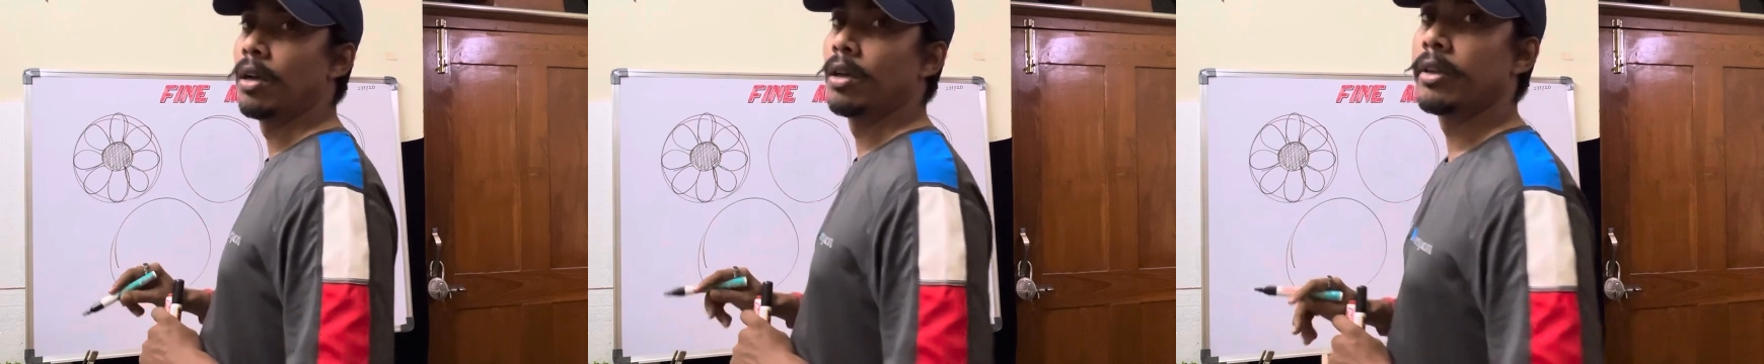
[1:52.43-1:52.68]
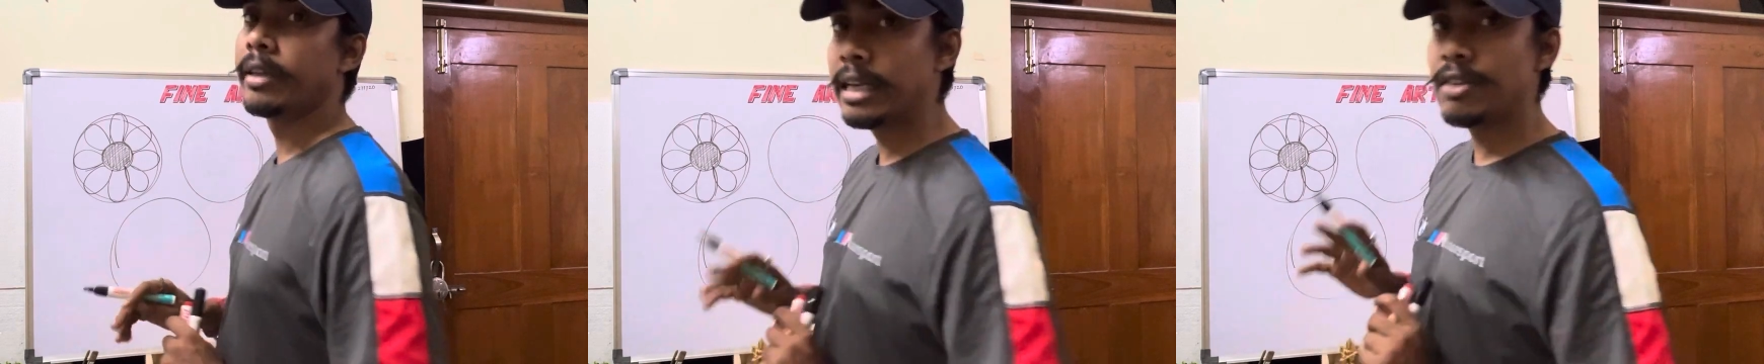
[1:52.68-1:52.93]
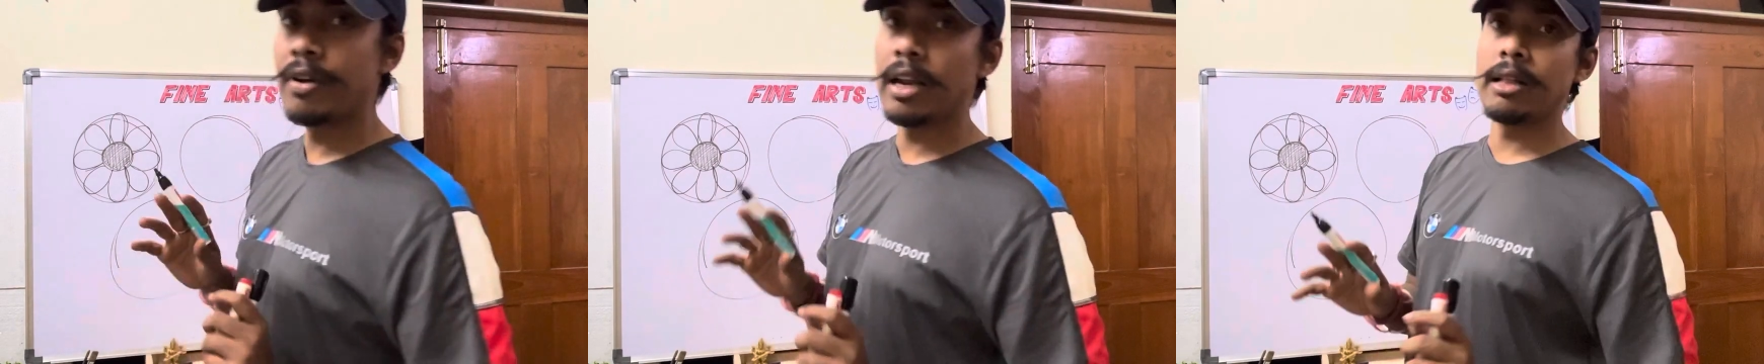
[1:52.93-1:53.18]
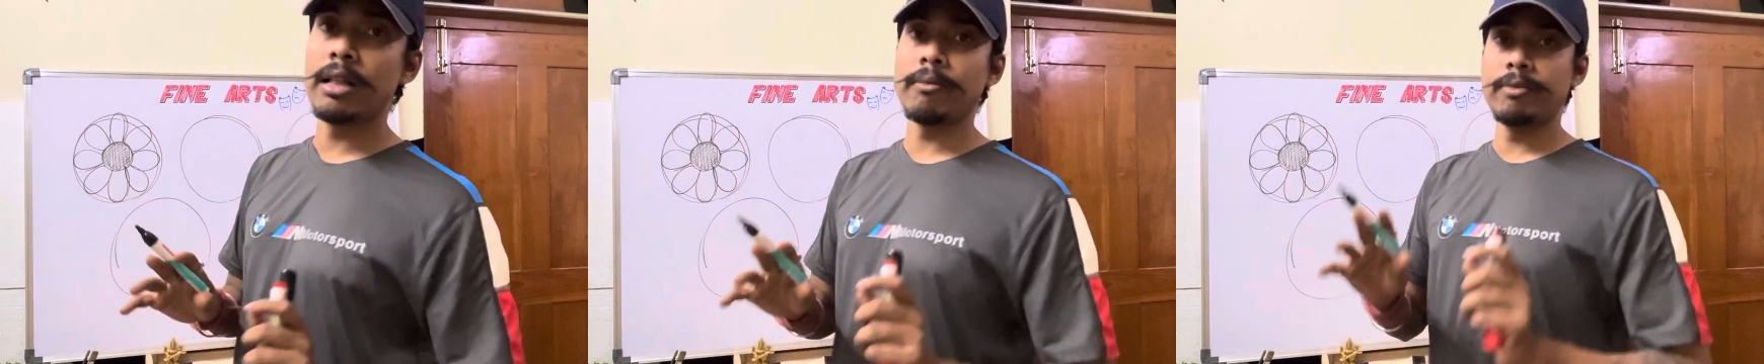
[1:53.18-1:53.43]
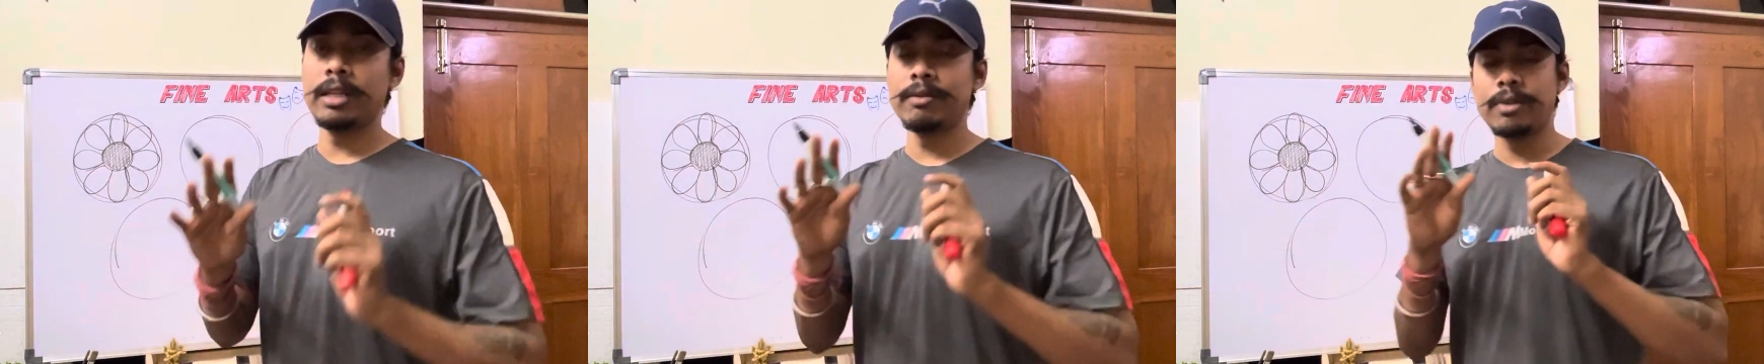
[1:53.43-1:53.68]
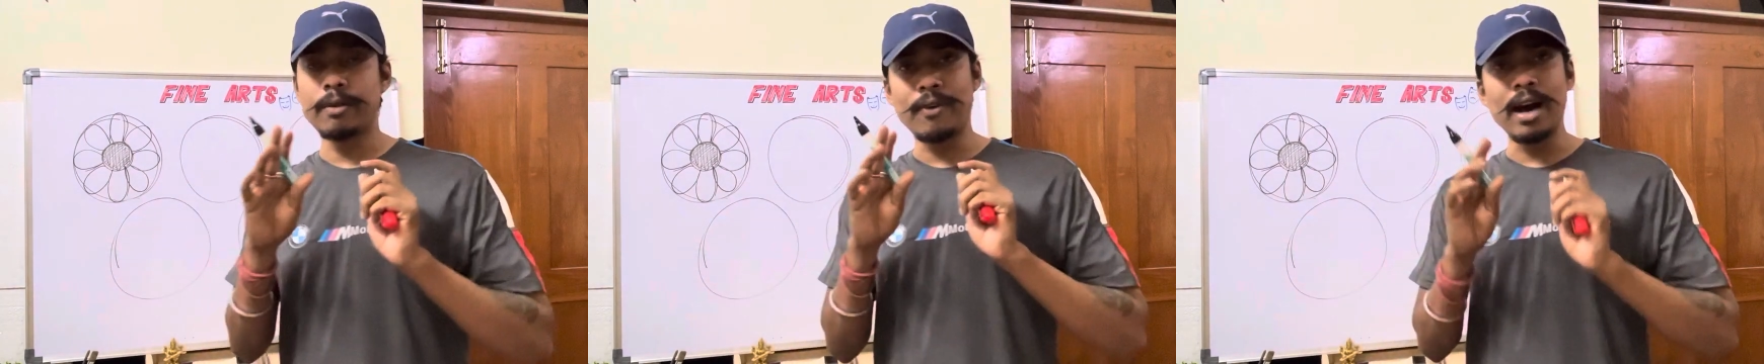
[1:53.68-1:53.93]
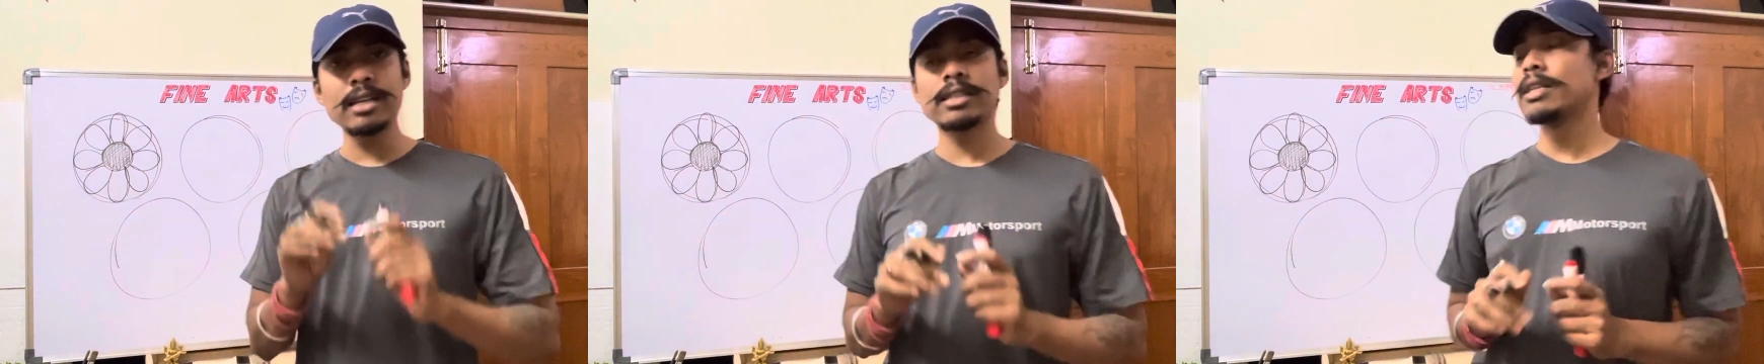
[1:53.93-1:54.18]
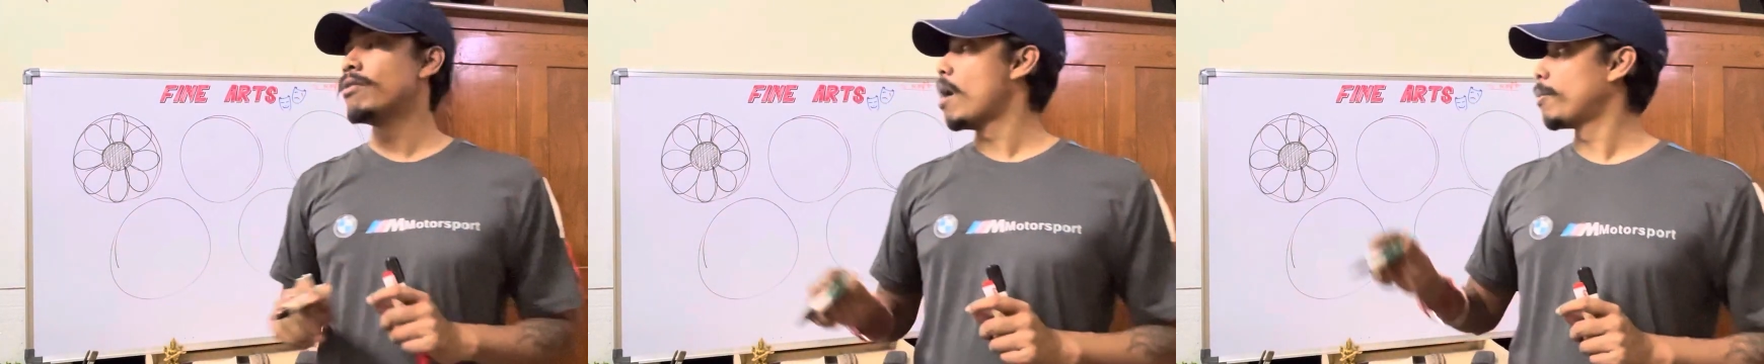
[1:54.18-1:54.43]
This is the first
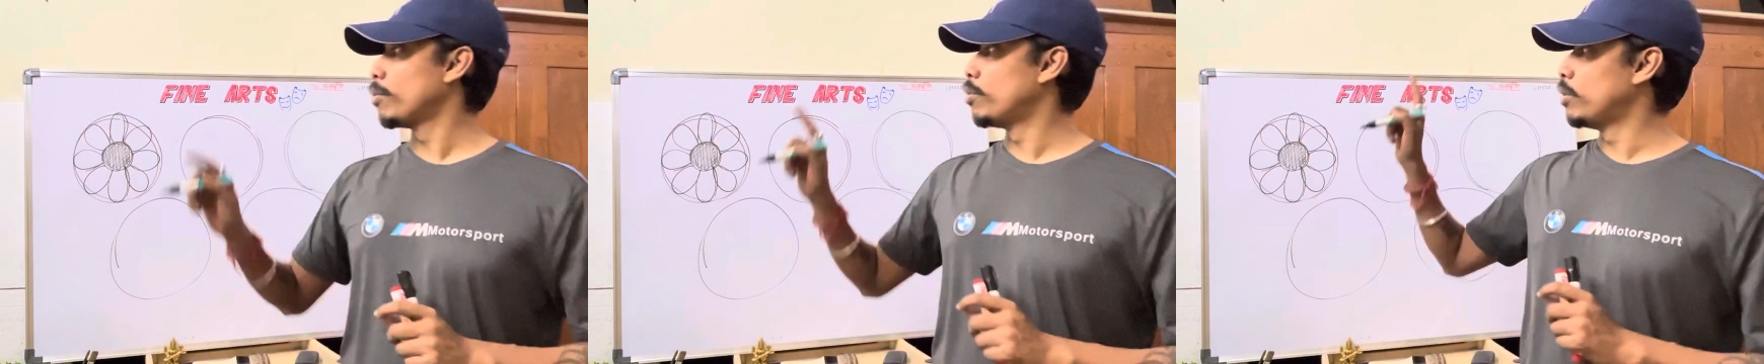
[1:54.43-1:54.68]
thing you have to do